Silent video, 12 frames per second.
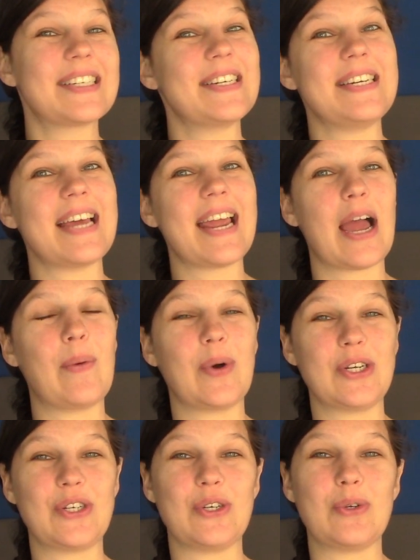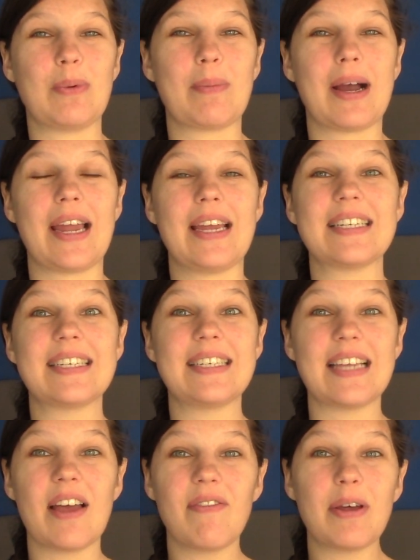Today I want to do my
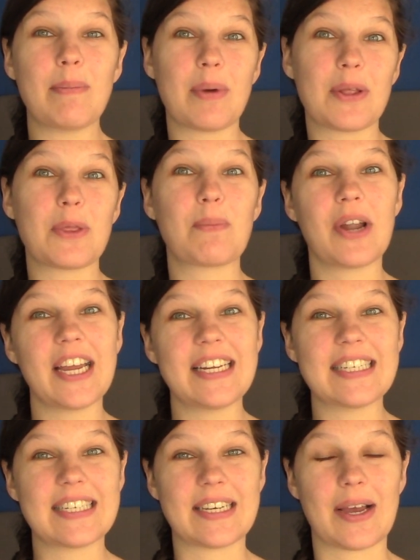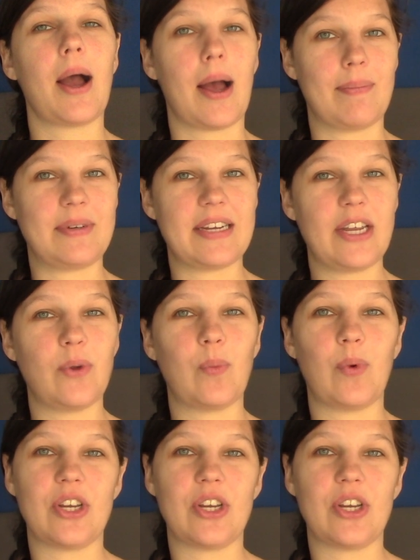7-month pregnancy update,